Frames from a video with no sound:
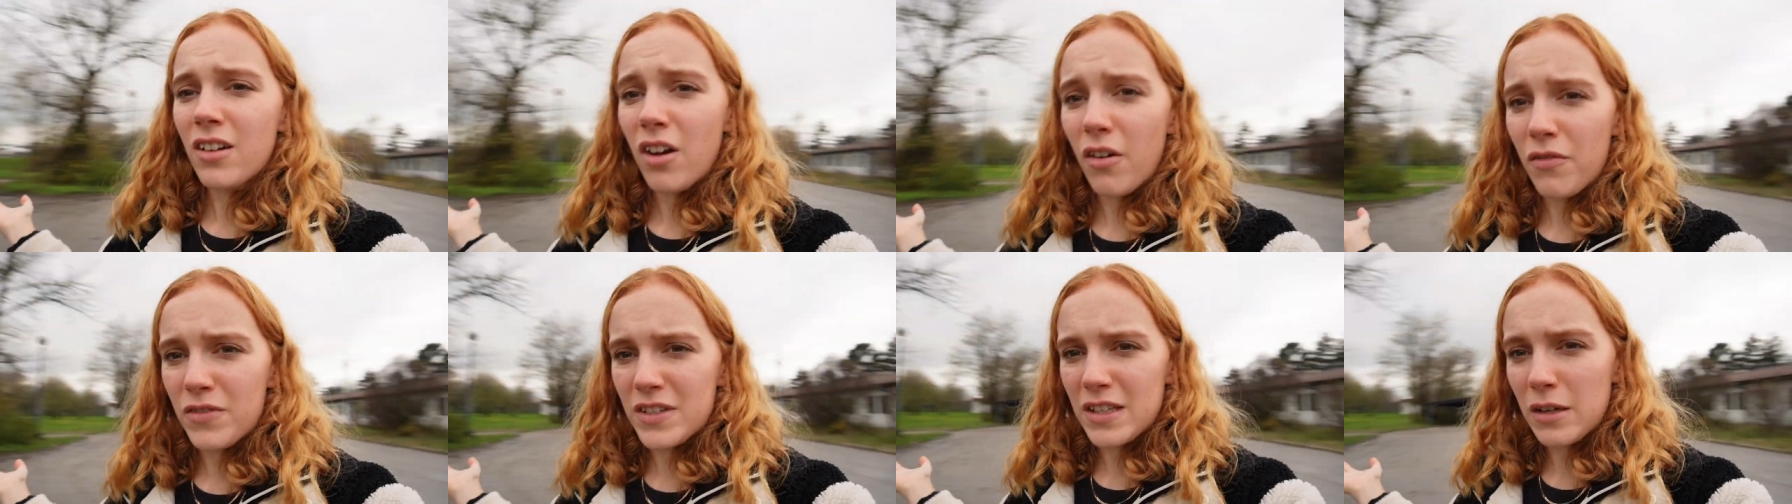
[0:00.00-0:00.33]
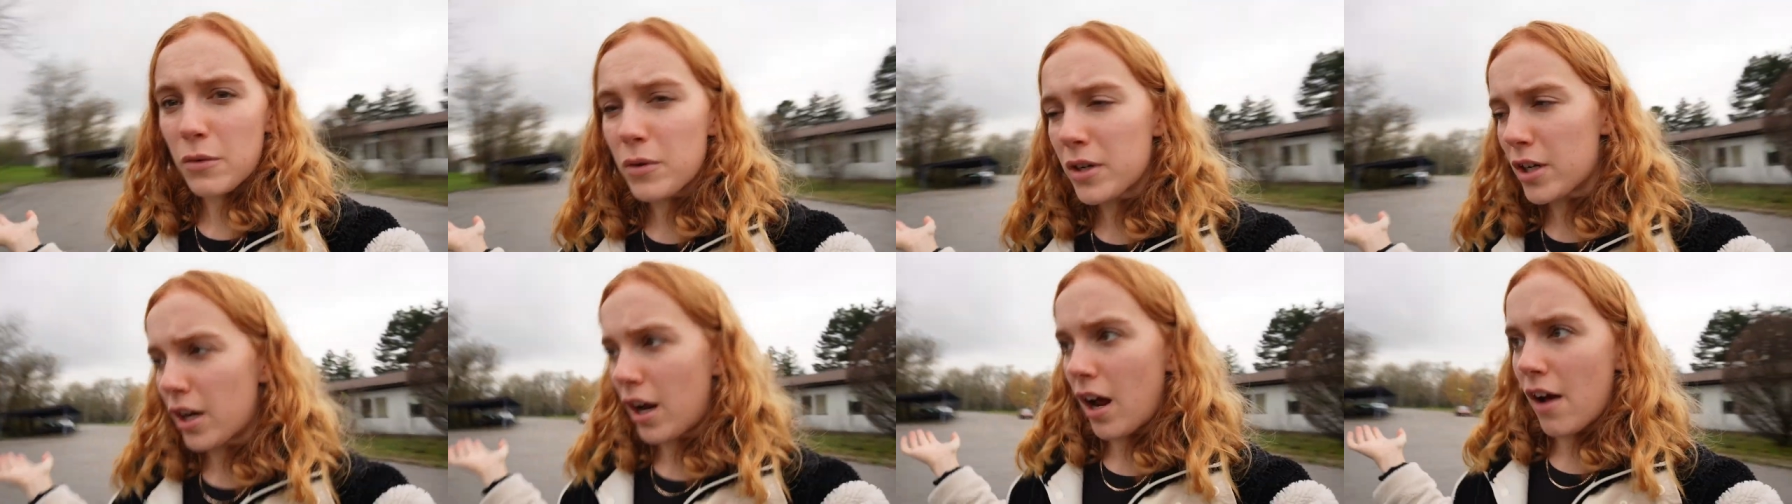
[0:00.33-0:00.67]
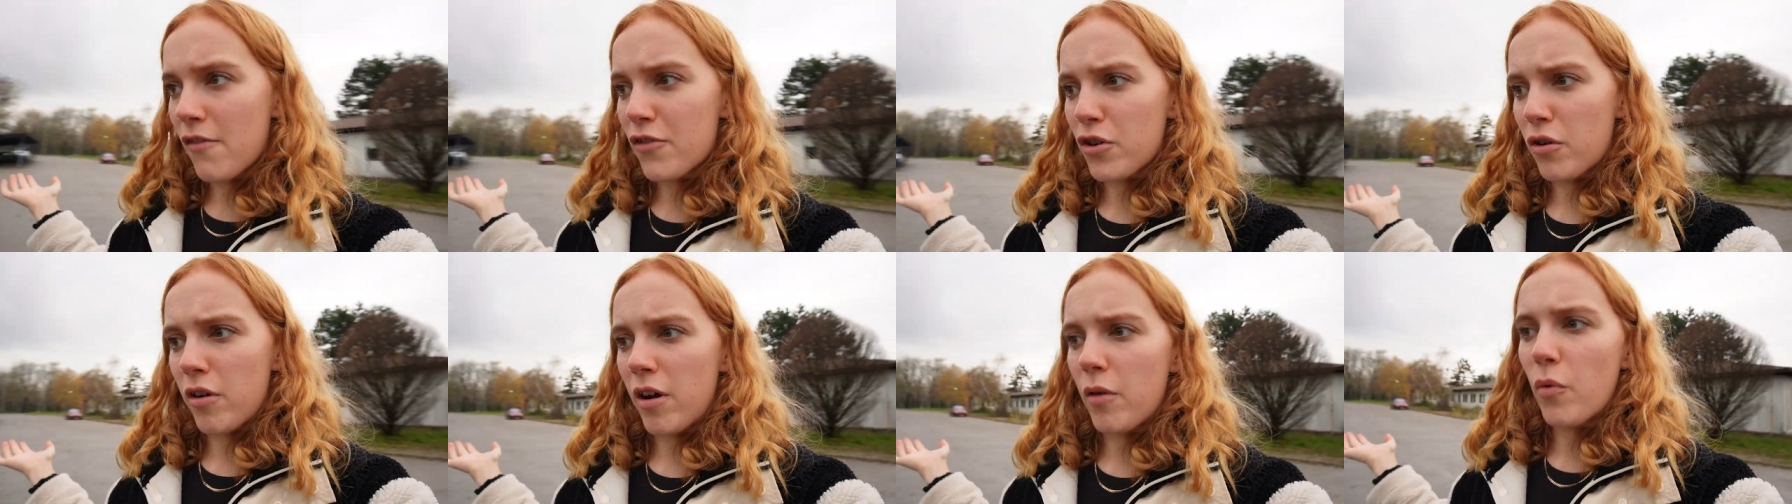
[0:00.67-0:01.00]
Obviously we don't
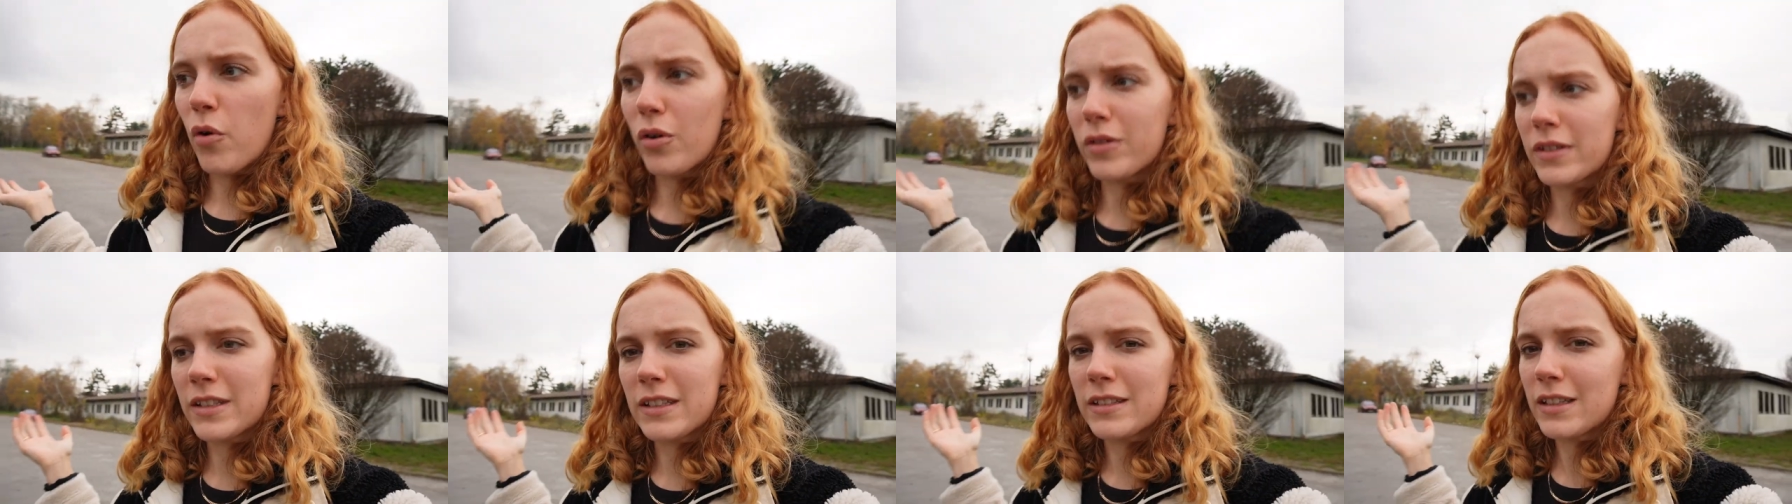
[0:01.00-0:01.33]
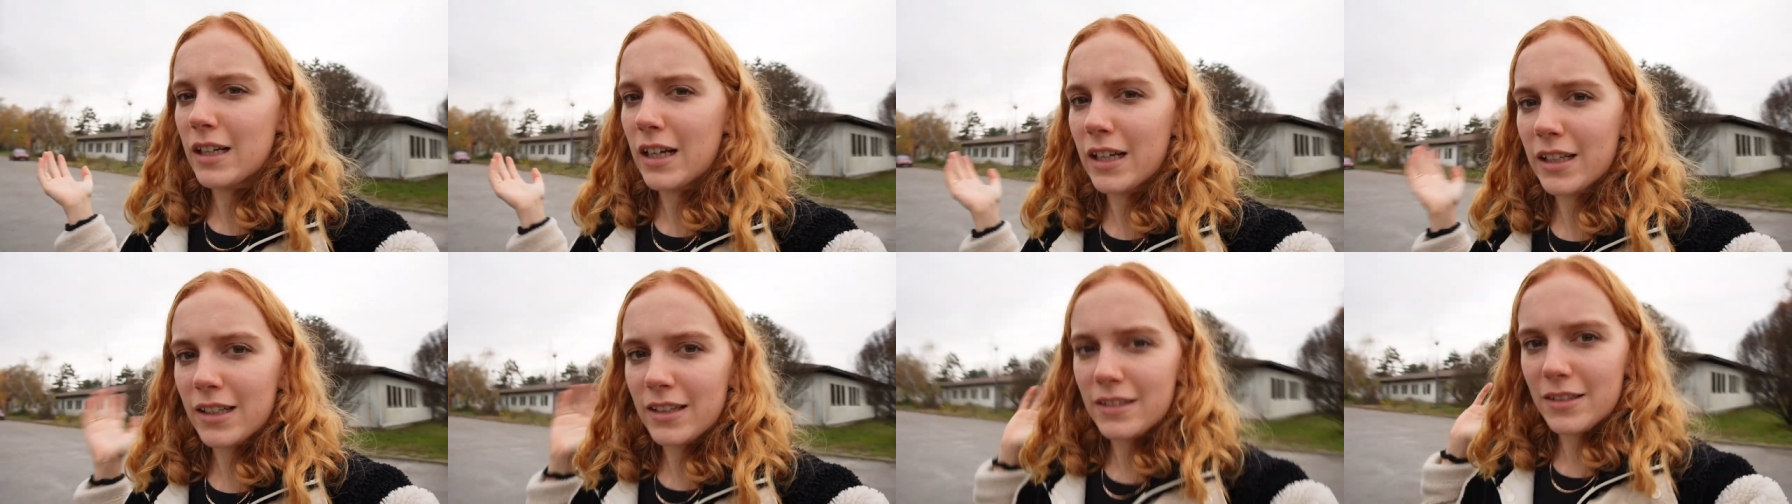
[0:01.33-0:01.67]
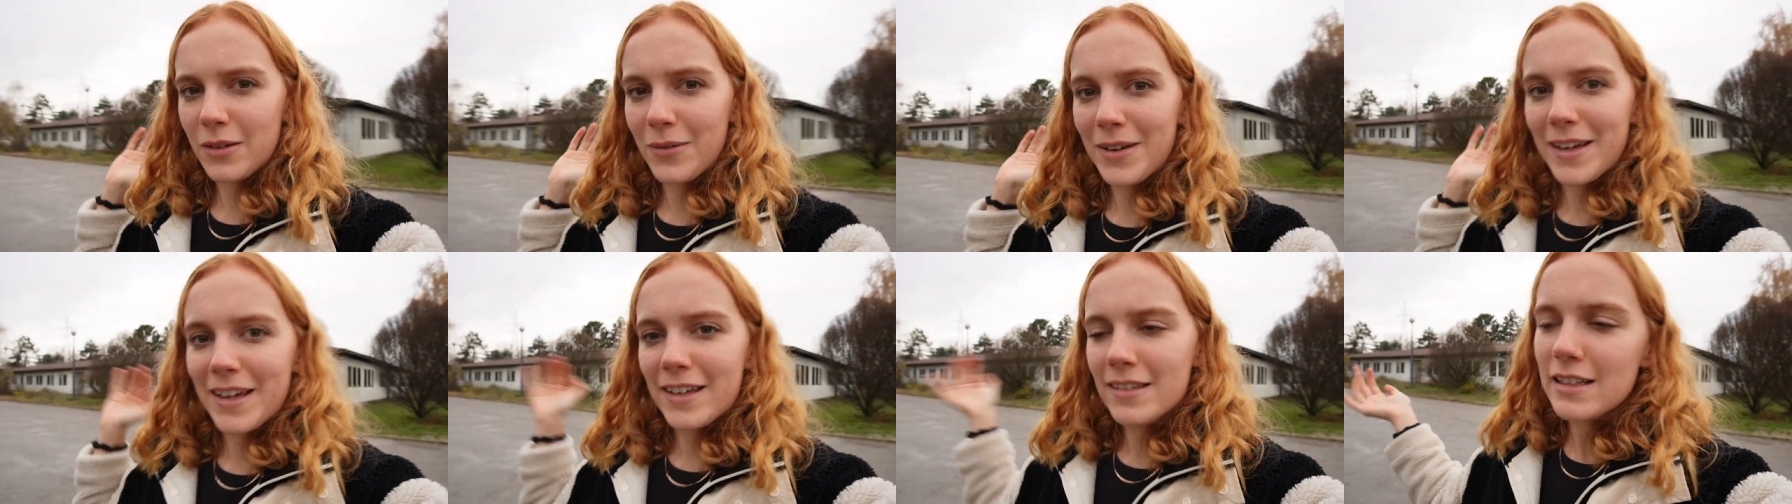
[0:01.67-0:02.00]
have a grey water tank
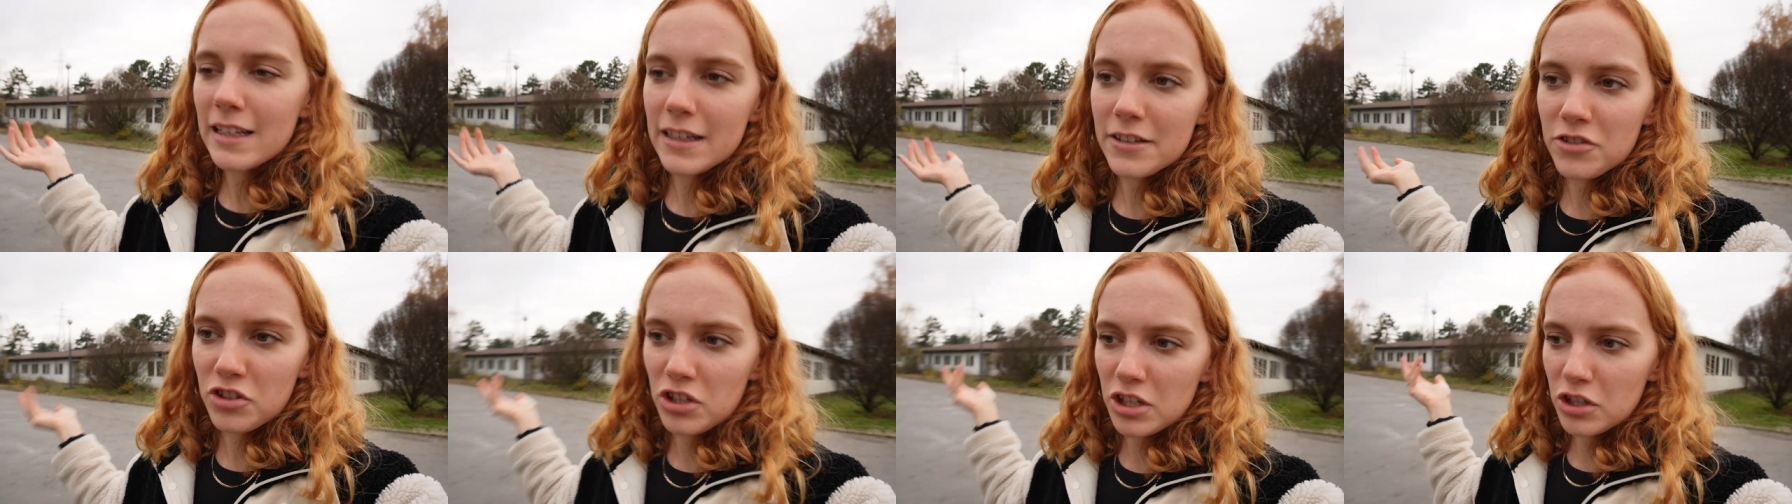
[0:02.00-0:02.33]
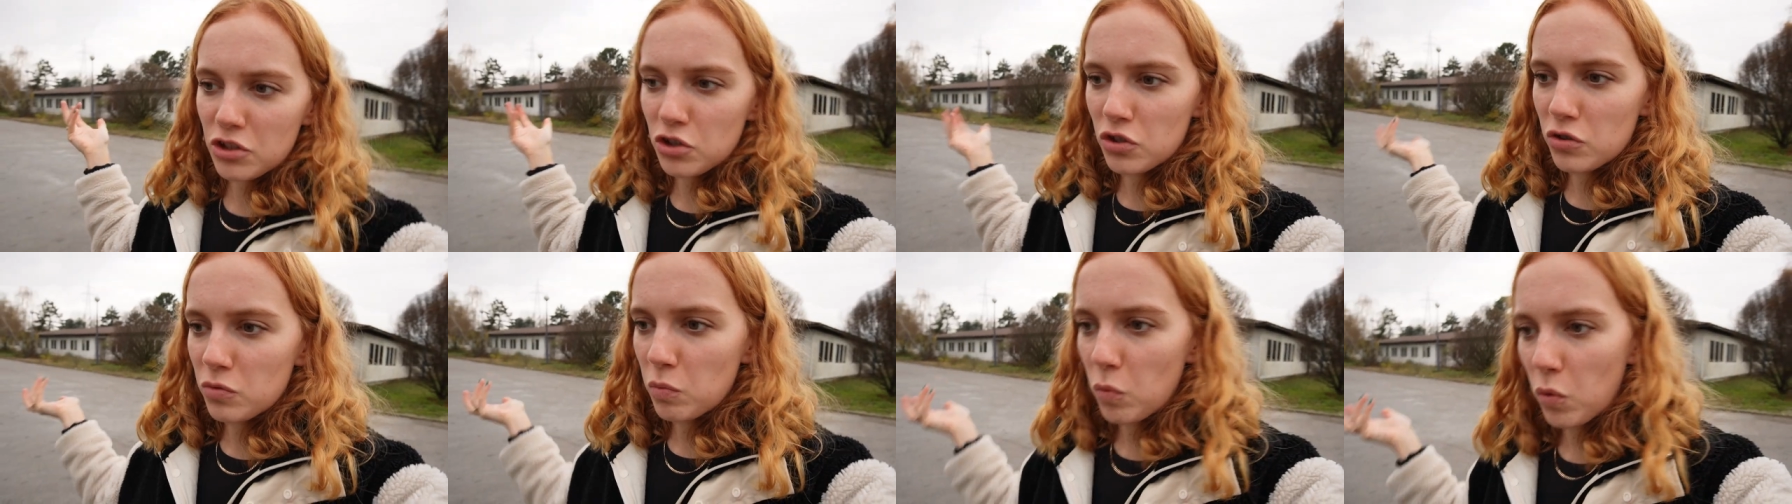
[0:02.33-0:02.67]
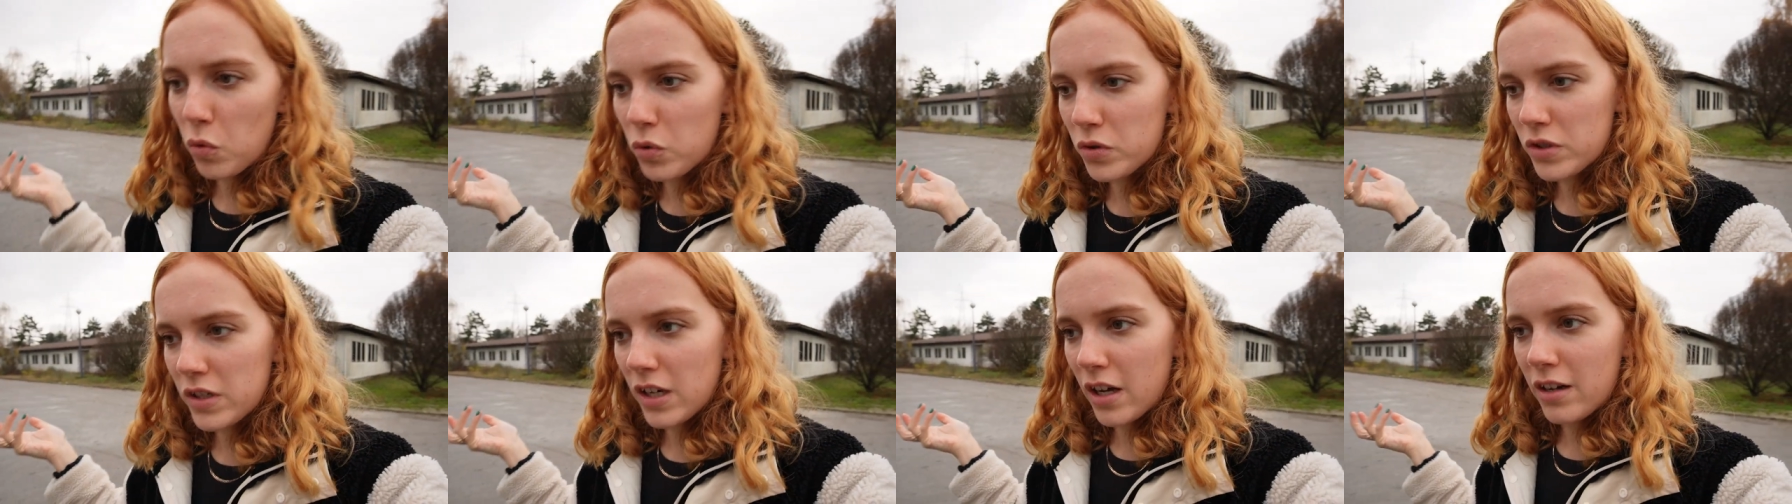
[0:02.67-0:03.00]
so it is literally just
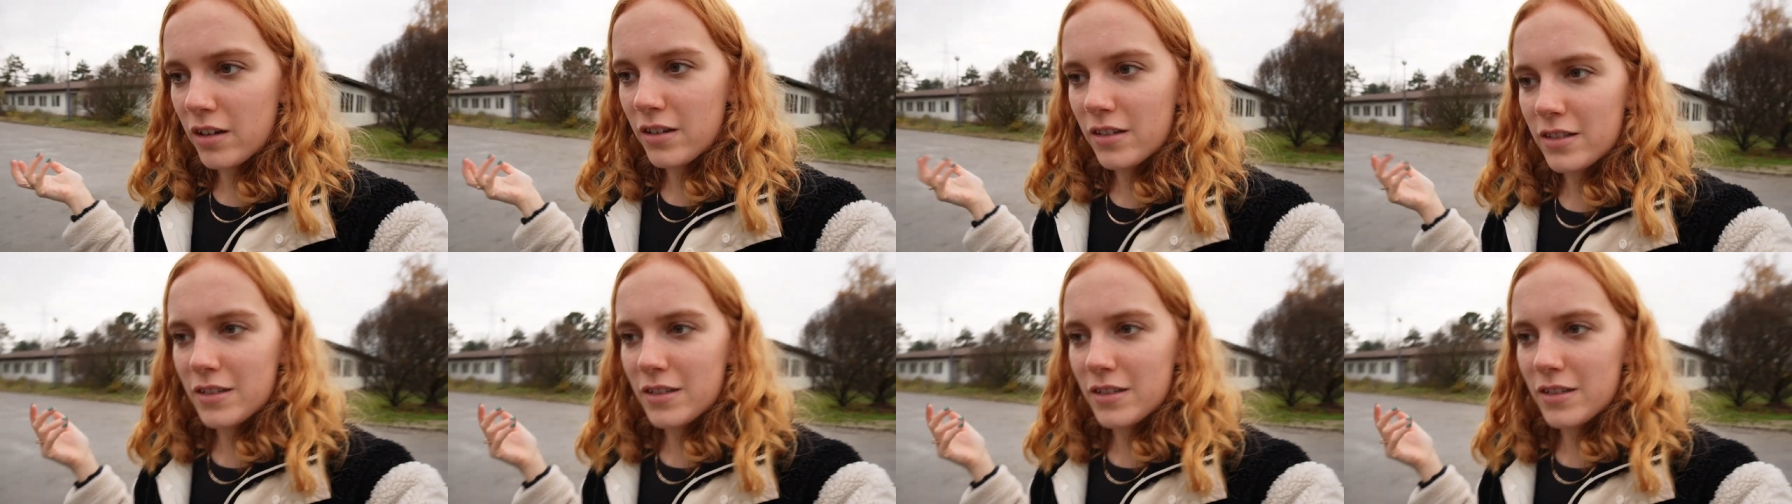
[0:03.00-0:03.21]
water.